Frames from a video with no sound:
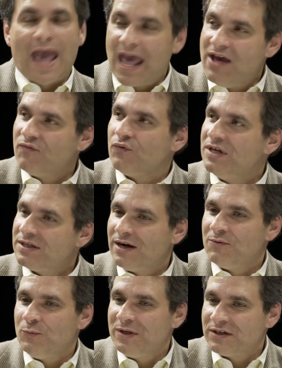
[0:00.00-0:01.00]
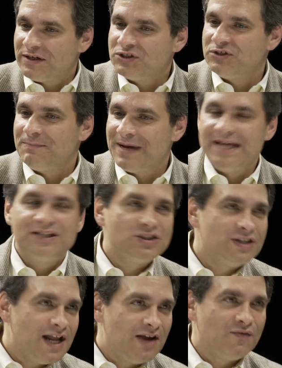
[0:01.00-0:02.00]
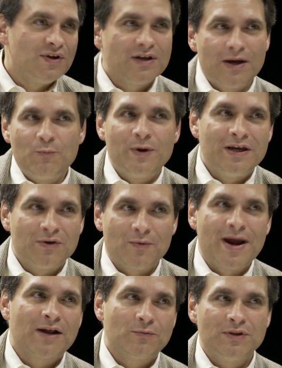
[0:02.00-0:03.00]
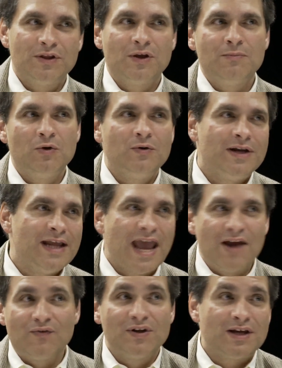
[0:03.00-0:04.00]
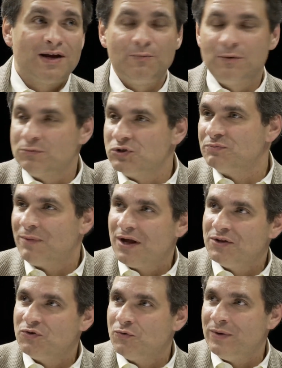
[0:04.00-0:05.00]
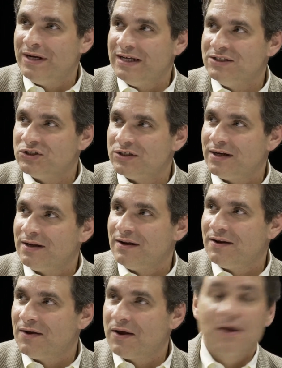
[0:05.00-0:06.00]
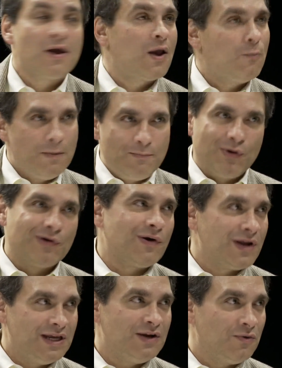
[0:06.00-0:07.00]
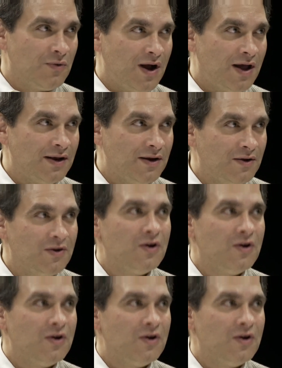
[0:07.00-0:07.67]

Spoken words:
Every time we touch a patient, every time we interact with the community, every time we respond to an incident, we put our gear on,